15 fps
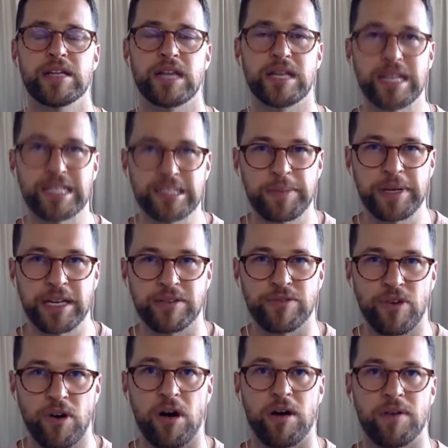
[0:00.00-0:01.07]
they need to be
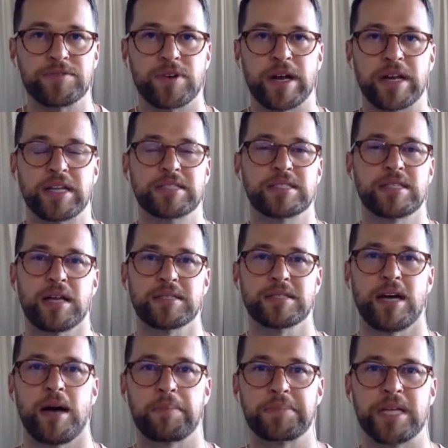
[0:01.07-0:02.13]
involved, right? It's not
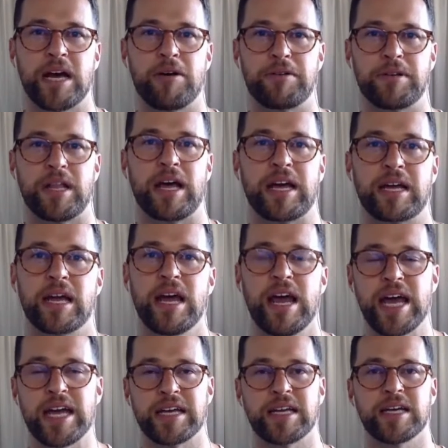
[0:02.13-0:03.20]
top down like,
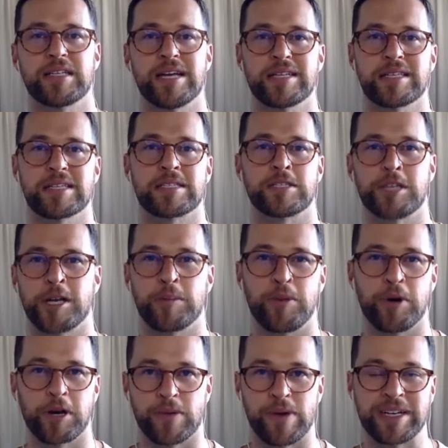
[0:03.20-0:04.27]
hey kid, take this agenda book
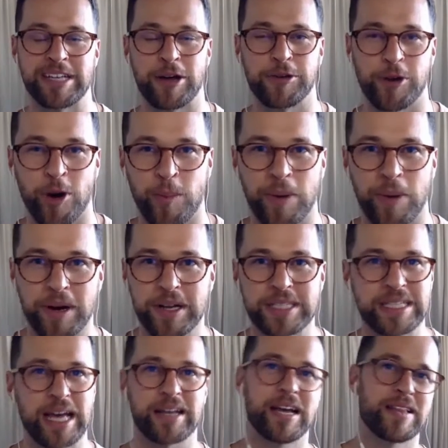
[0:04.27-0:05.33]
and write down your homework, because
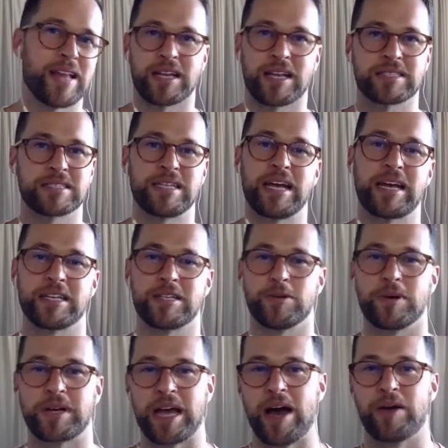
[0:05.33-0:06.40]
that doesn't take into
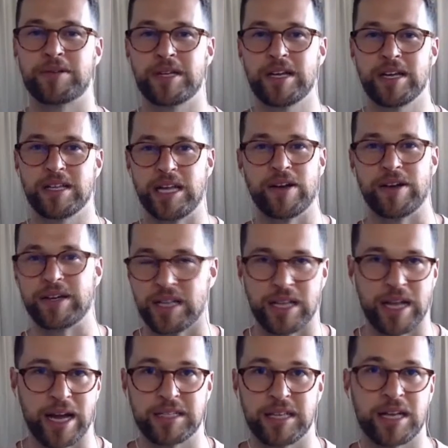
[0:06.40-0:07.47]
account their
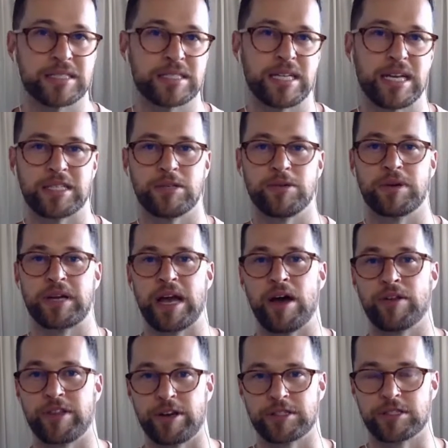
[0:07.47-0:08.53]
intellect. It doesn't take into account
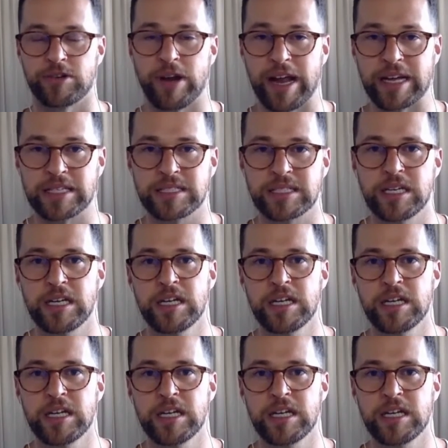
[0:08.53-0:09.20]
their strengths. So